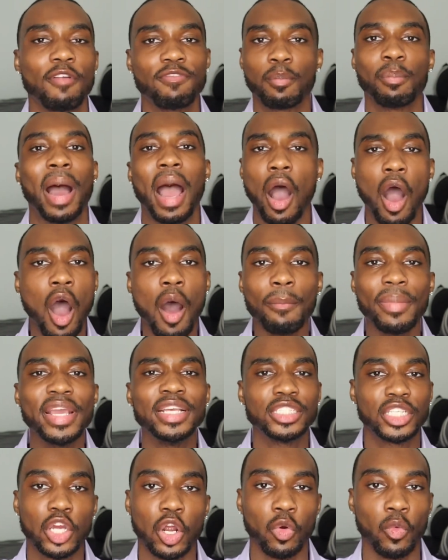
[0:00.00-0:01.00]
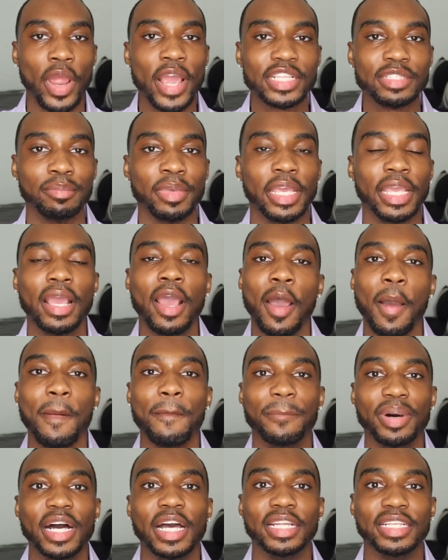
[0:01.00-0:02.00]
by all means correct me,
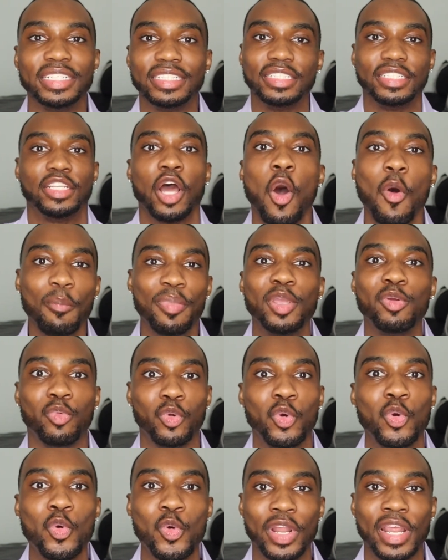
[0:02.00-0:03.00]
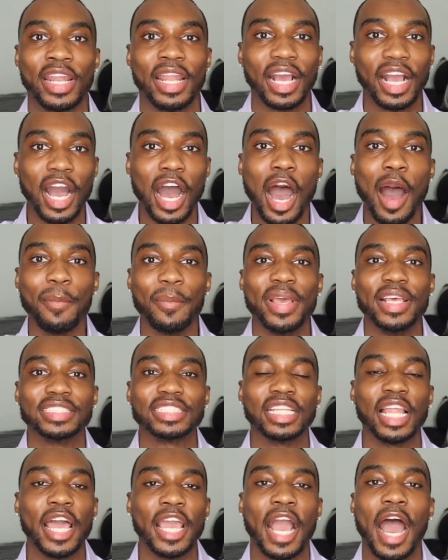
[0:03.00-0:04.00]
but don't be rude in the comments.
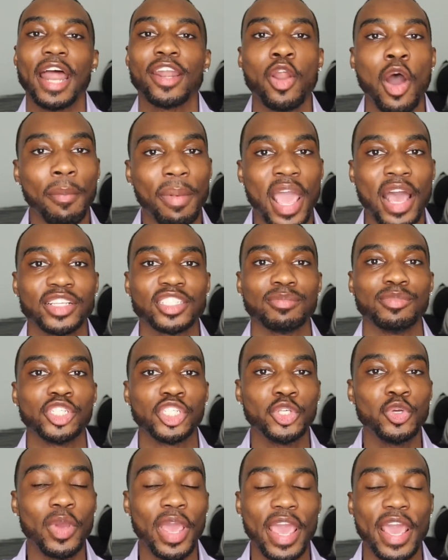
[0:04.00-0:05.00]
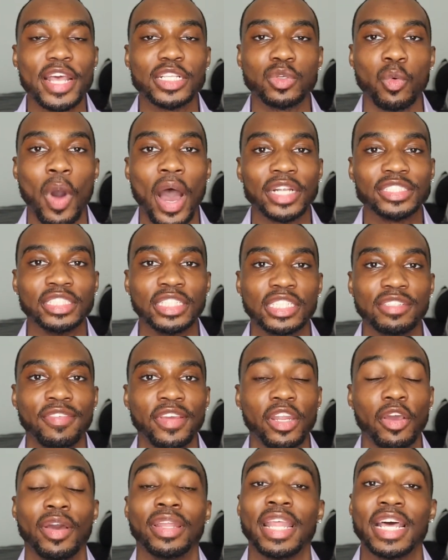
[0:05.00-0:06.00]
Like, I know I'm gonna have some shoe heads watching this
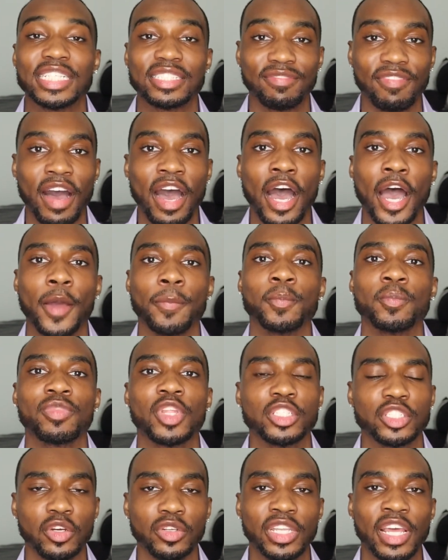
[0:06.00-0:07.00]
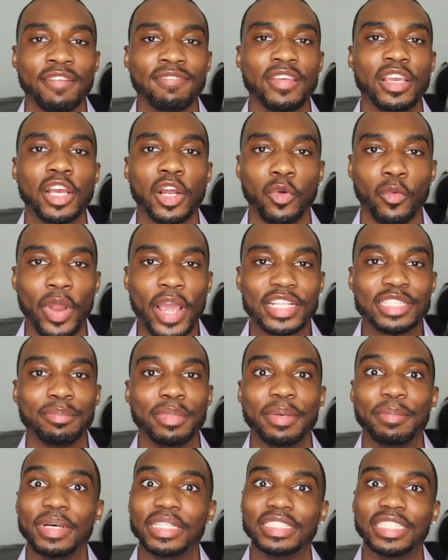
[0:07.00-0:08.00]
video, and that's fine, so definitely correct
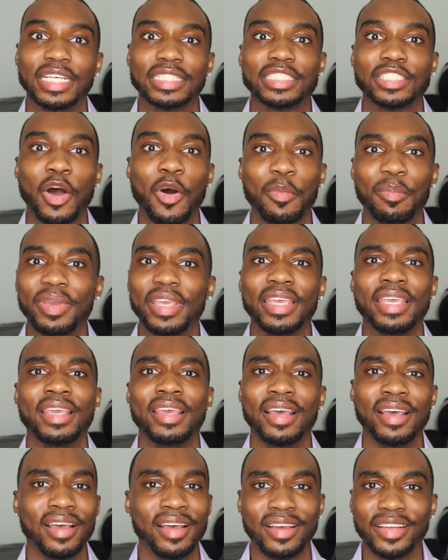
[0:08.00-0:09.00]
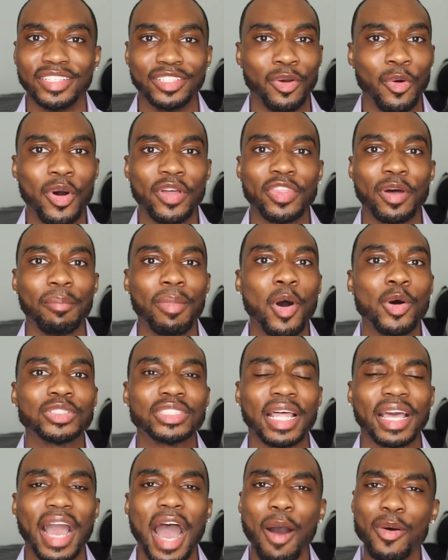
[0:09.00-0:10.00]
me, but just don't be doing the most.
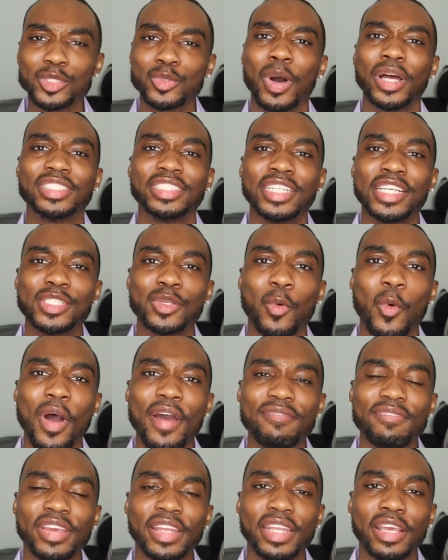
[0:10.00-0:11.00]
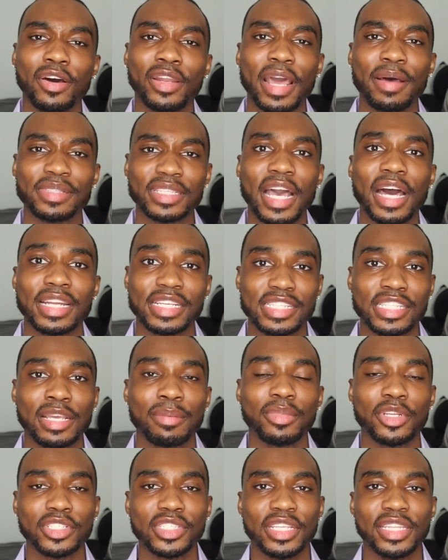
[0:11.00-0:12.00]
Like, I was watching this one video that was kind of
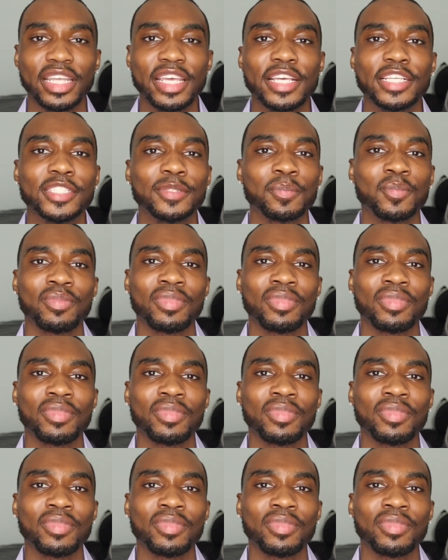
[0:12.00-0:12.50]
similar to this,